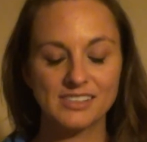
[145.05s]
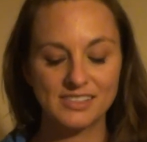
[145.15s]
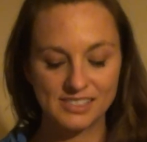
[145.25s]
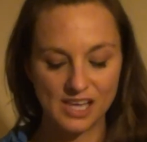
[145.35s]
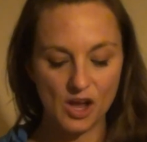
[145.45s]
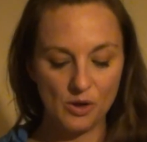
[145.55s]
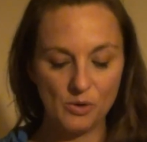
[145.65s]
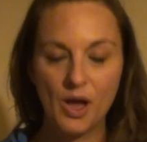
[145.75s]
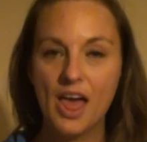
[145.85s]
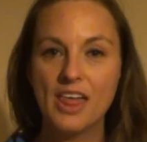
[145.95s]

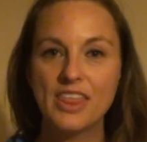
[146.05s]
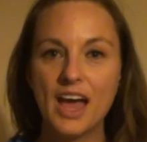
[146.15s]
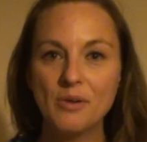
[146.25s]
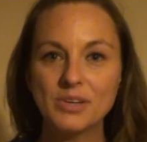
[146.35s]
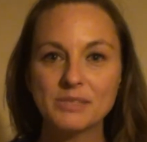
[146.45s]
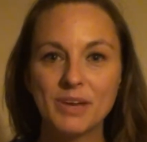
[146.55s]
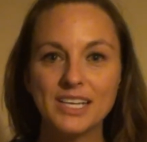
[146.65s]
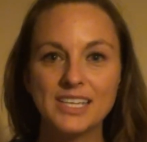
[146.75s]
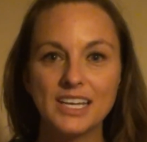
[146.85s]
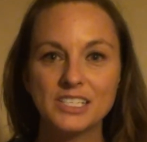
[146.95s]
So that was
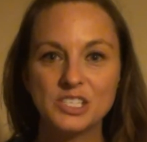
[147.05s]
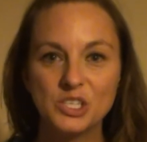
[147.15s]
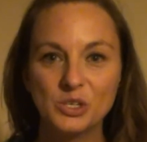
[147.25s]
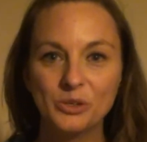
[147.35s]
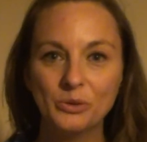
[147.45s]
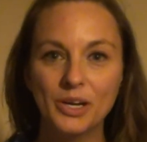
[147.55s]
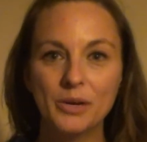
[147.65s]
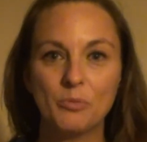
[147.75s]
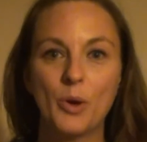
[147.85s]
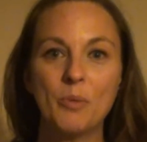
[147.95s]
my day two.
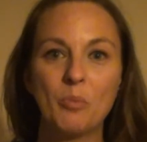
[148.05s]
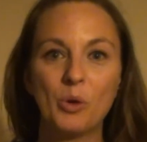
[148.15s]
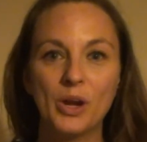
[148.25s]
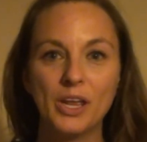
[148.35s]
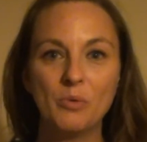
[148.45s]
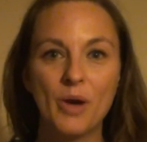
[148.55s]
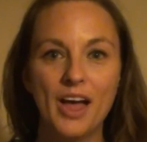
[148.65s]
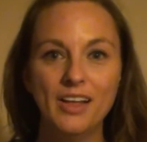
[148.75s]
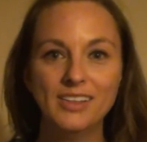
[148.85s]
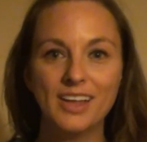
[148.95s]
It went pretty
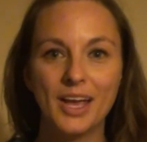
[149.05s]
well.